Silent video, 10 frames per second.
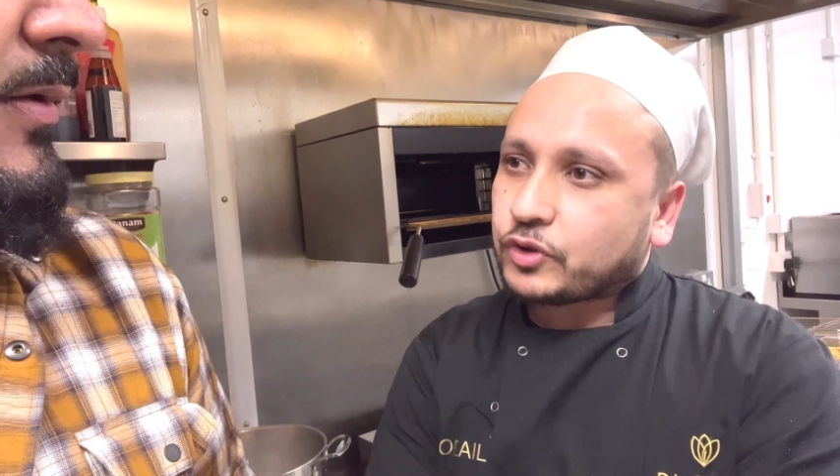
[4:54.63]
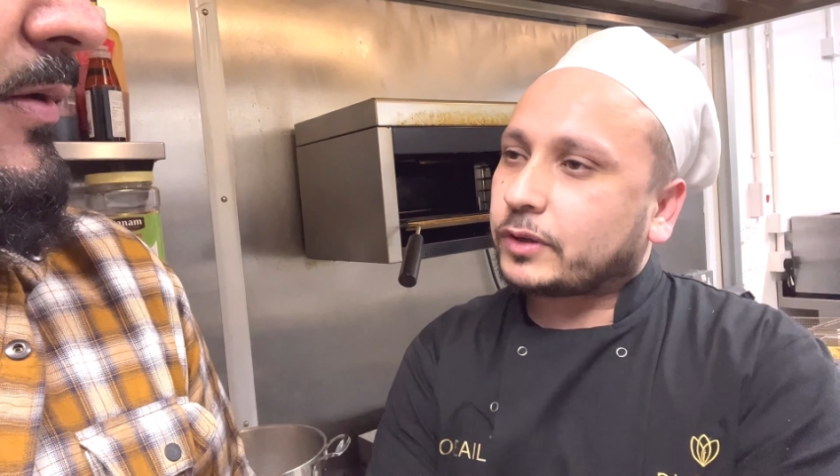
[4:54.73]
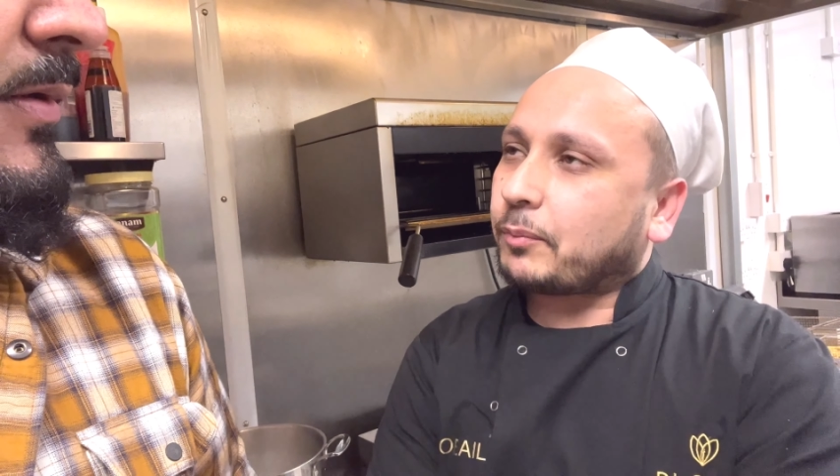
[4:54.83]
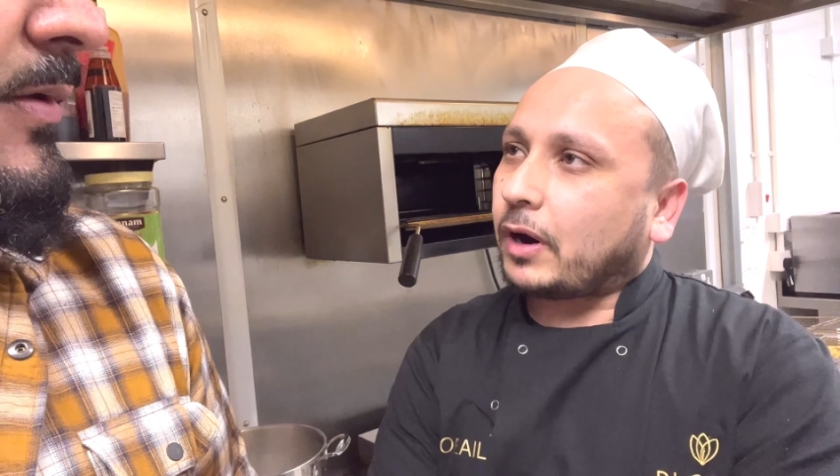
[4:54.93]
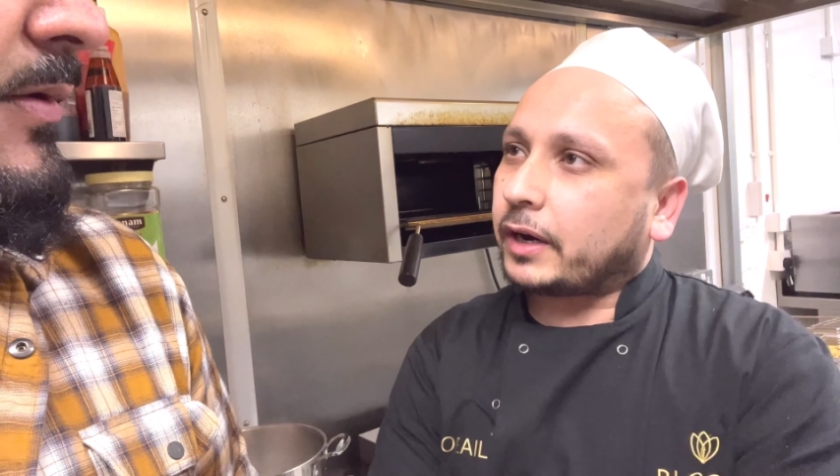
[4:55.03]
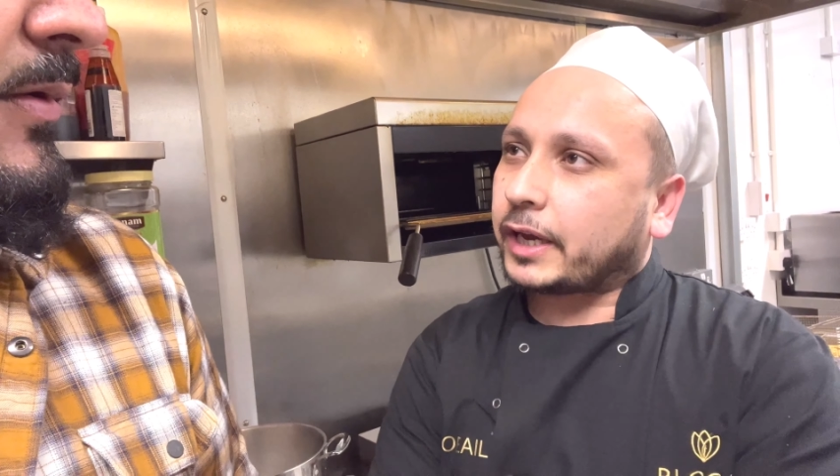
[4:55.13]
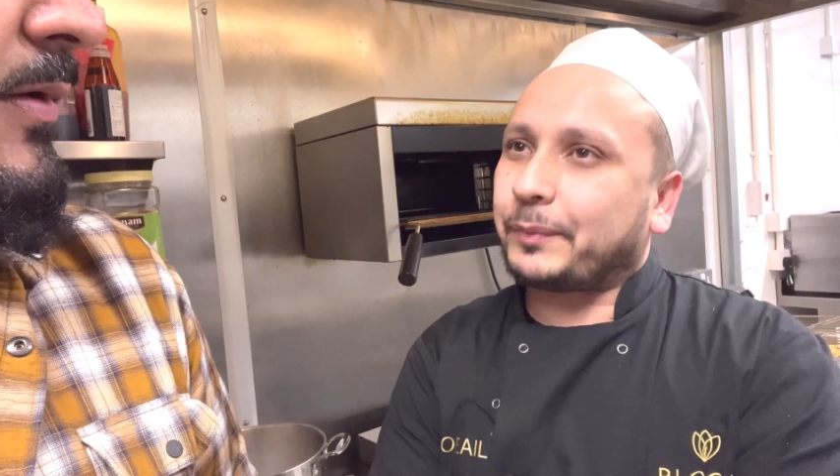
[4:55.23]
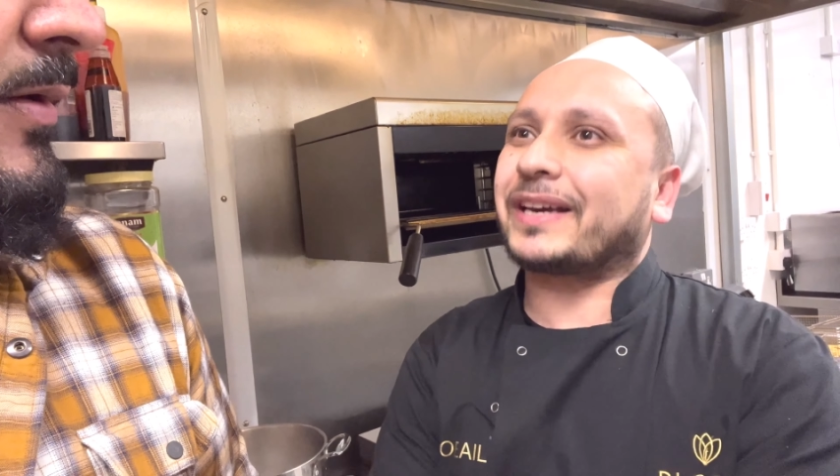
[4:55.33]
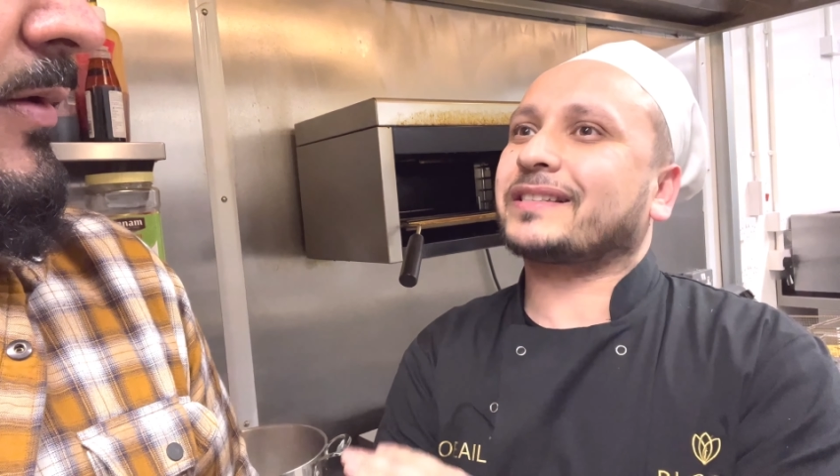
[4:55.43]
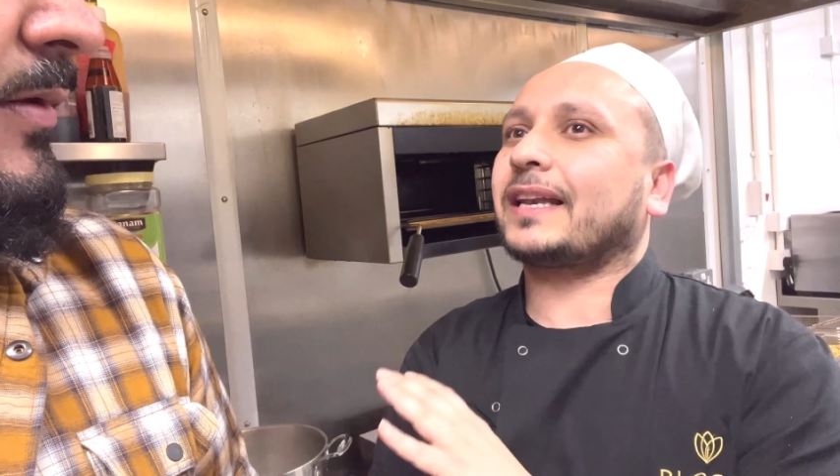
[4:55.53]
to the market
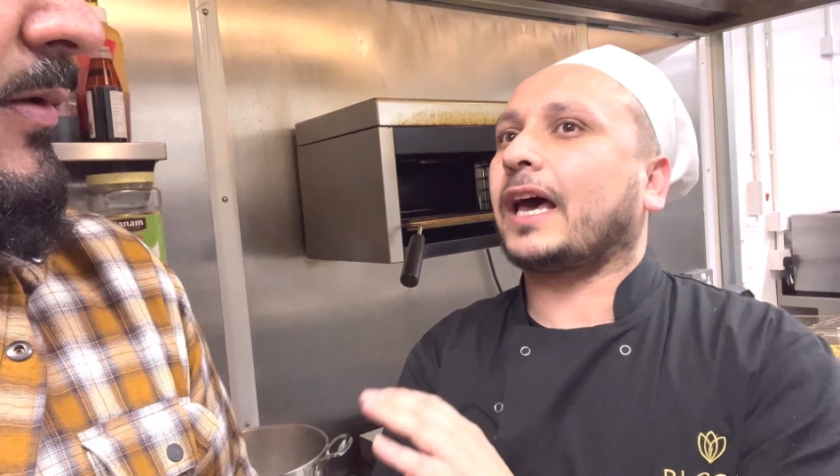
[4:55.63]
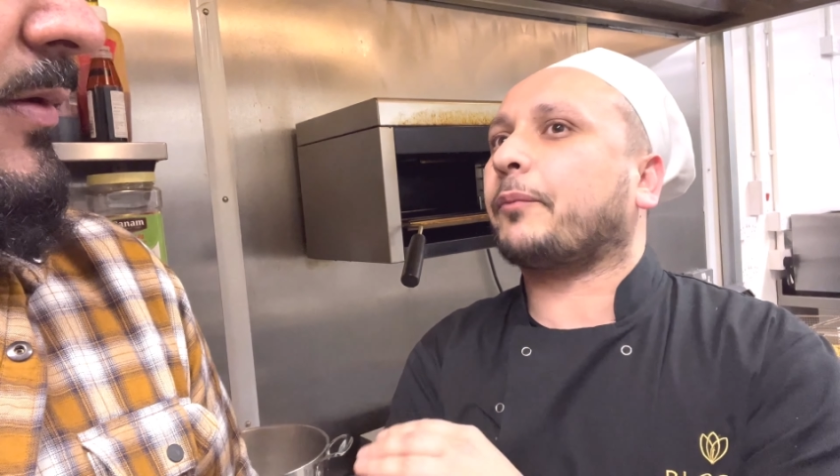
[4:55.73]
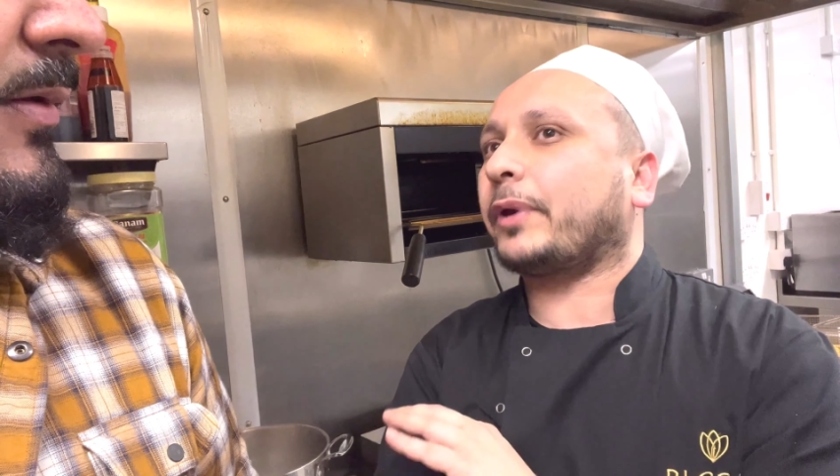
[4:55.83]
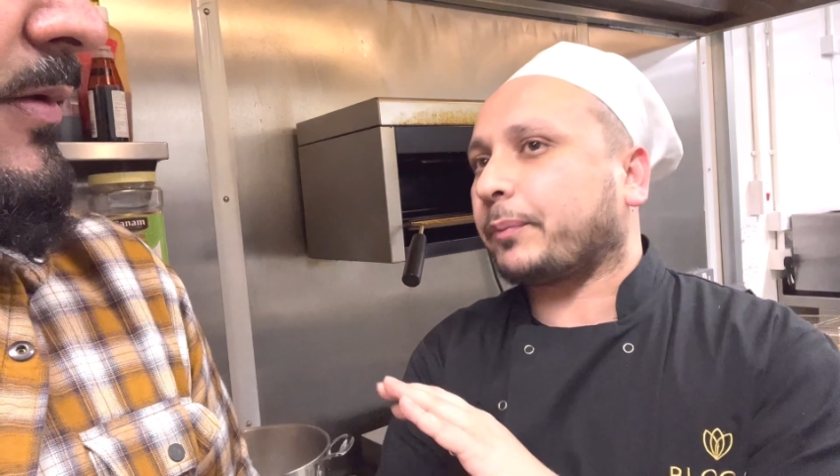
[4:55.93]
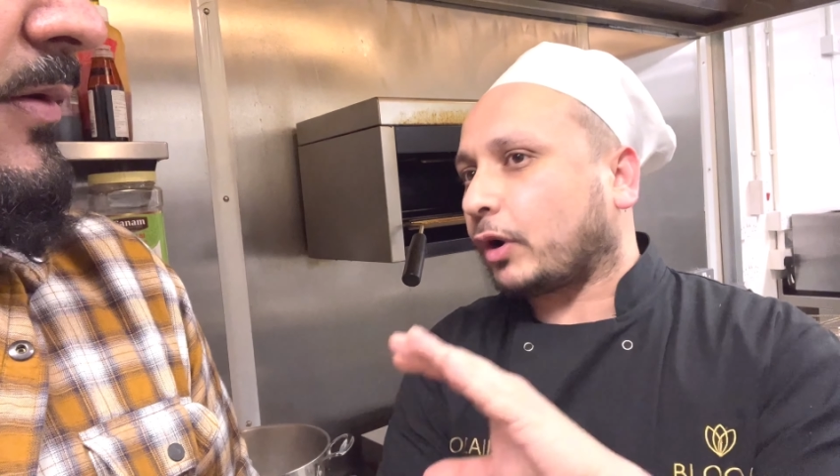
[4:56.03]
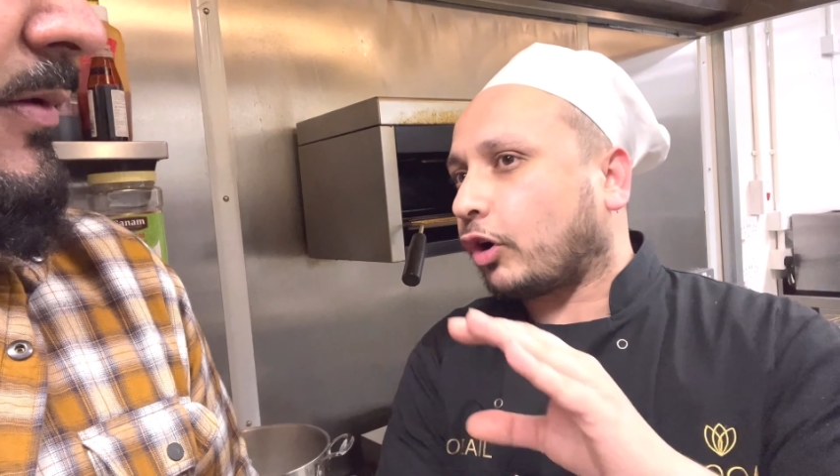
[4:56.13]
because a lot of people